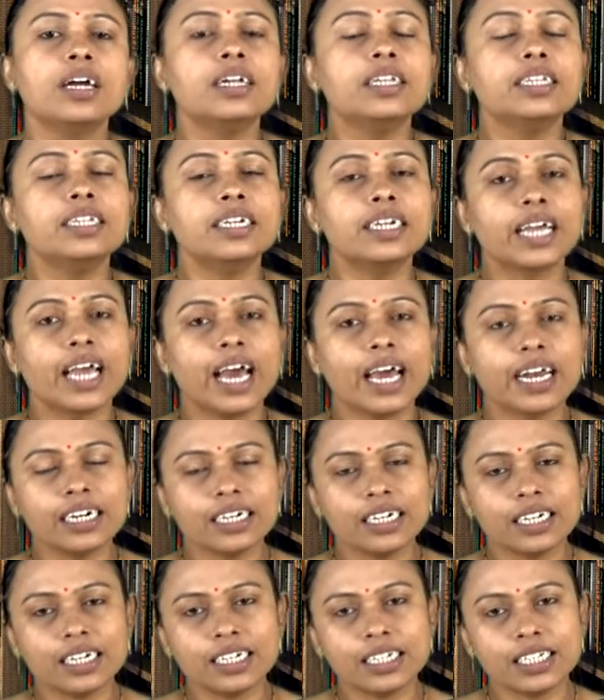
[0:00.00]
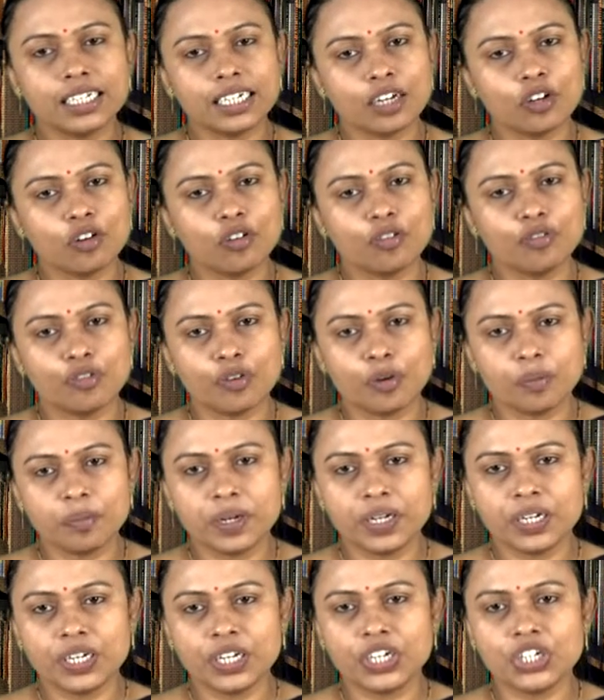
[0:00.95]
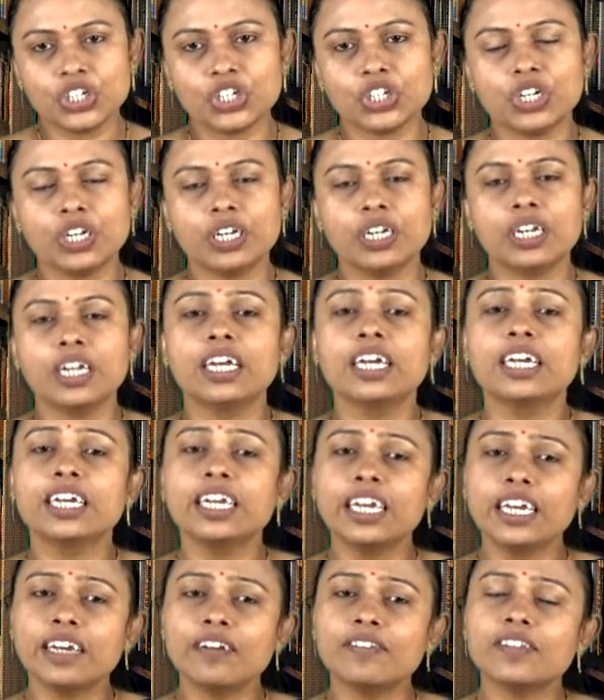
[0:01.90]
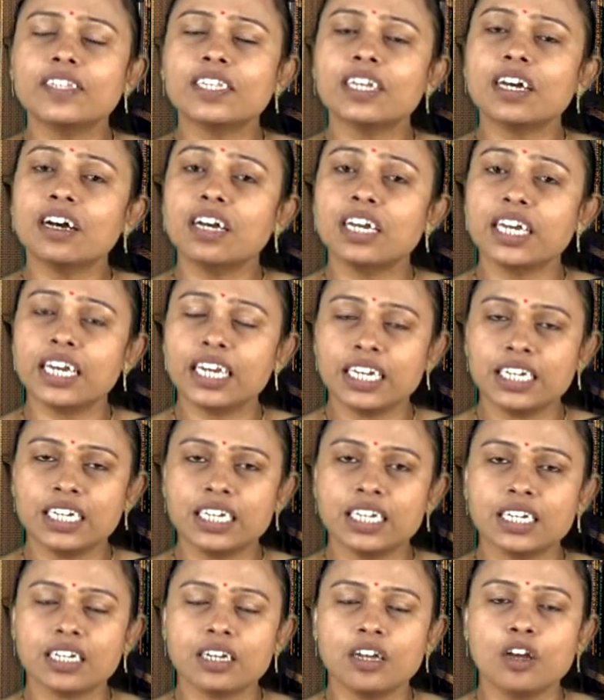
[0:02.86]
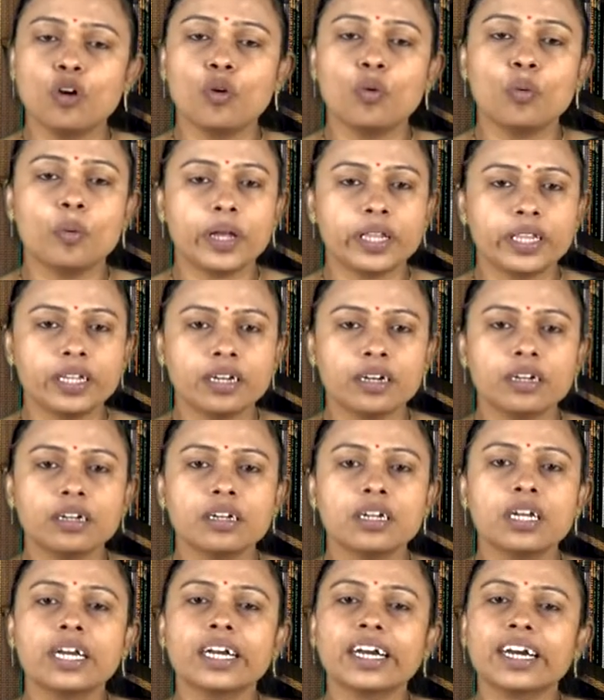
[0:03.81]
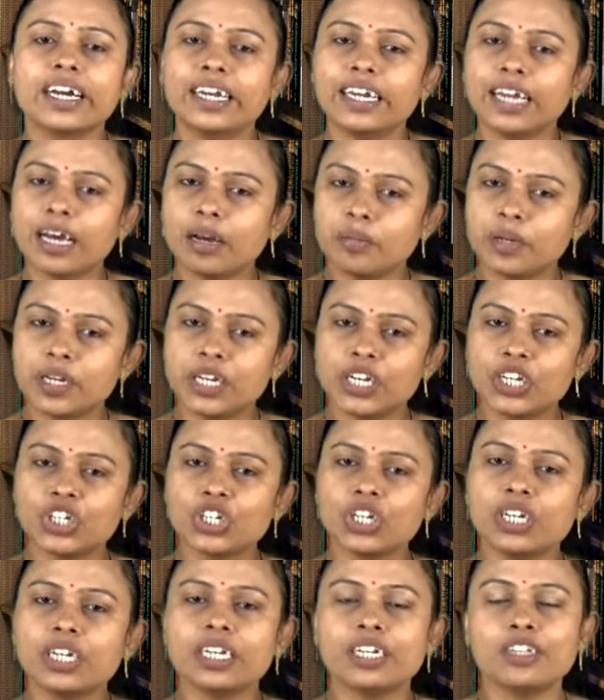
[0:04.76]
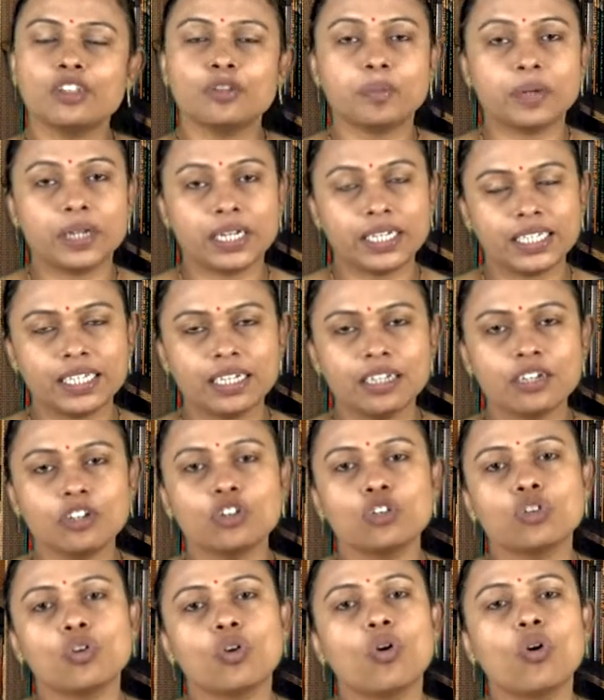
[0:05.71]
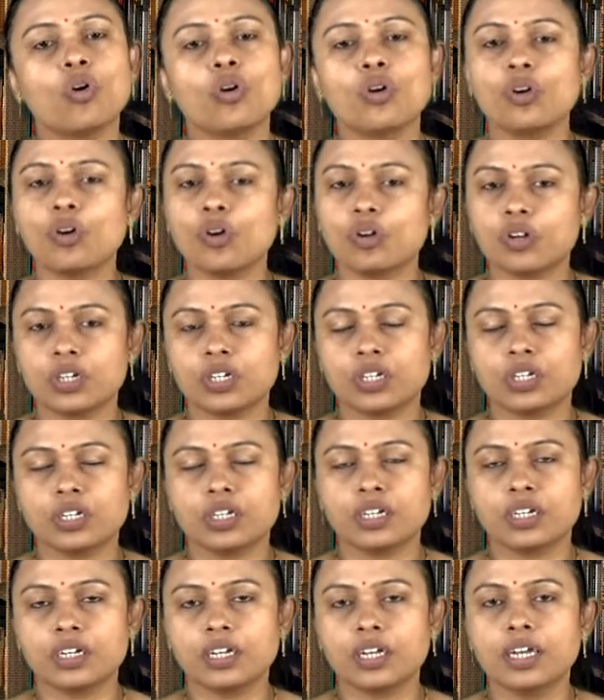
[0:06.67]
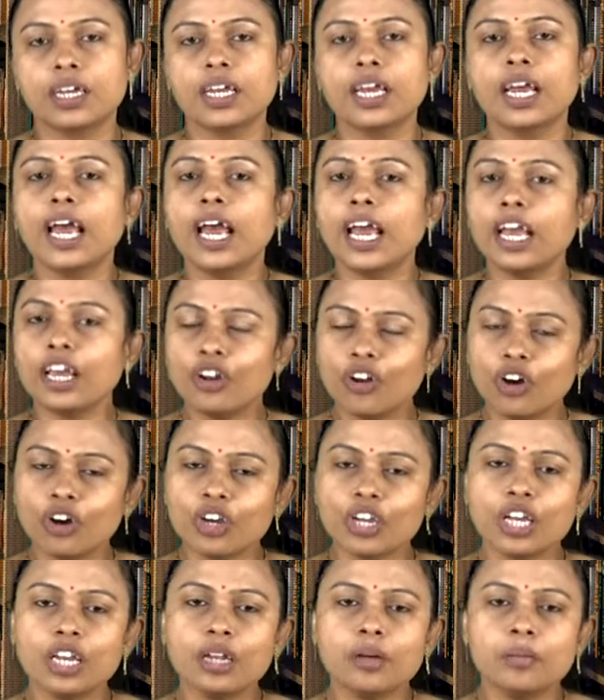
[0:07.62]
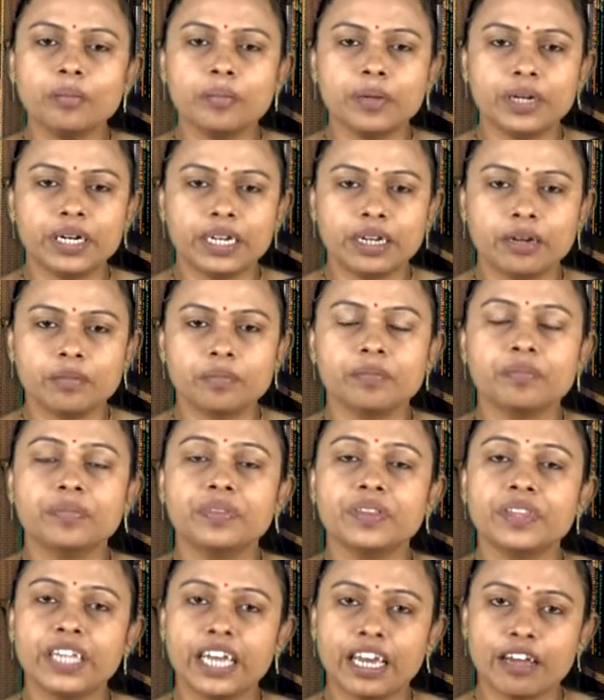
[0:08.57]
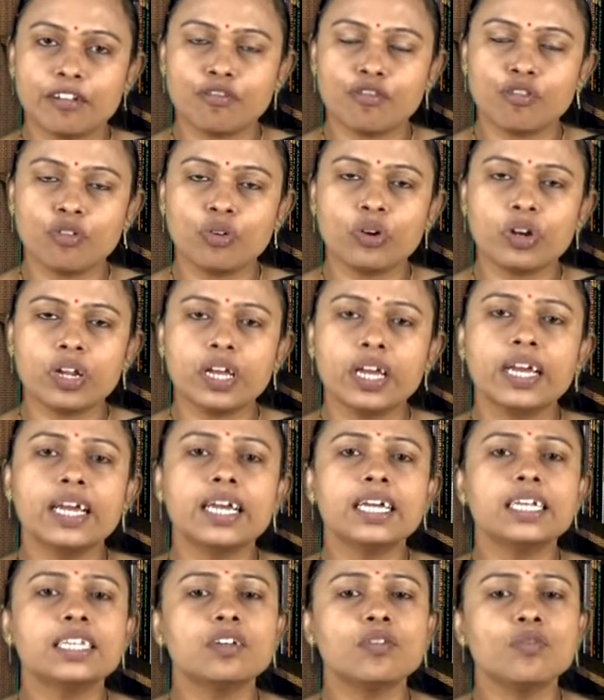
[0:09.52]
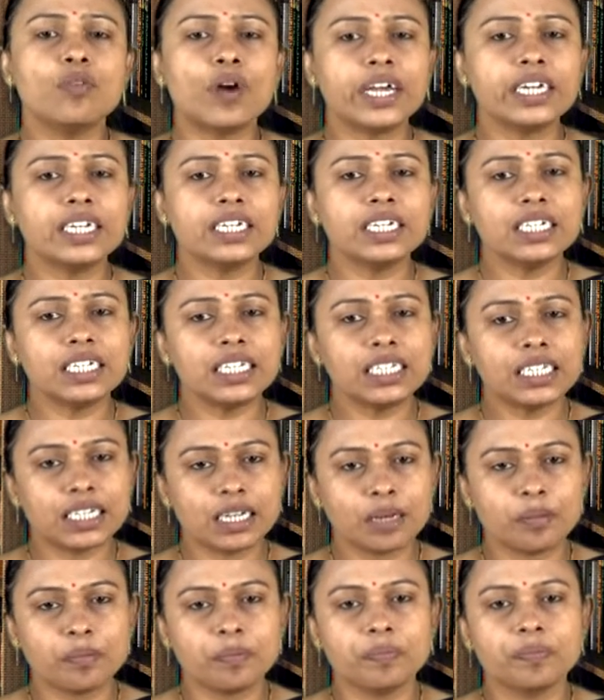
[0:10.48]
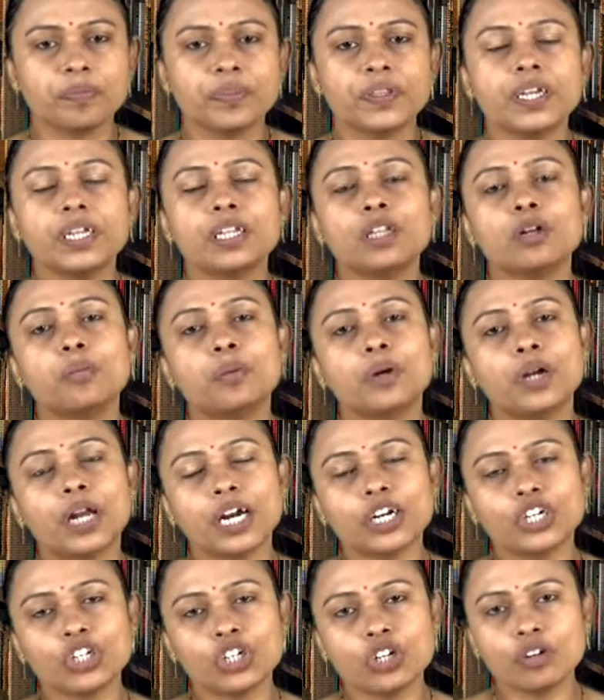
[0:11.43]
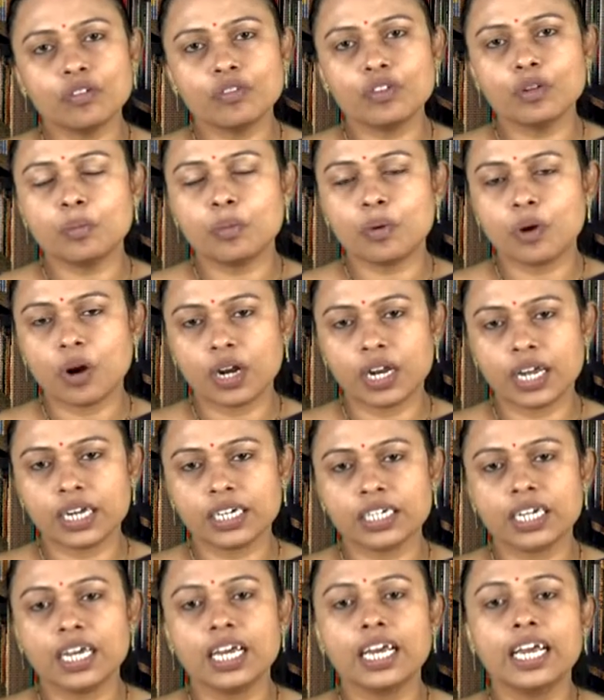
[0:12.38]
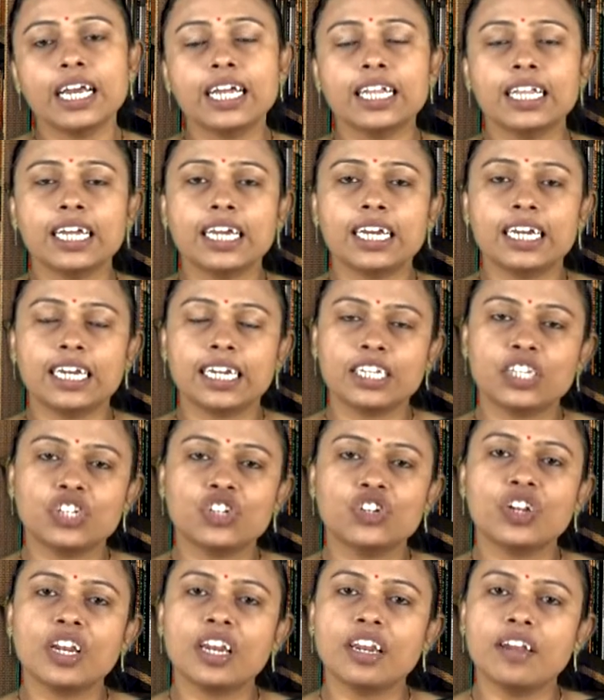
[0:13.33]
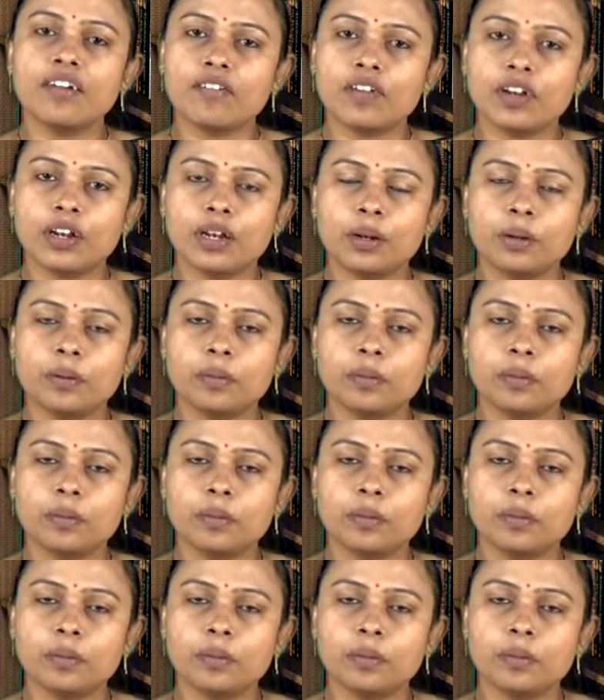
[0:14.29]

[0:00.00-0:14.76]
The characteristic of fermentation gives a hint whether contamination is present or not. Inoculum buildup, therefore, is a vital step in the production of the product in the industrial level.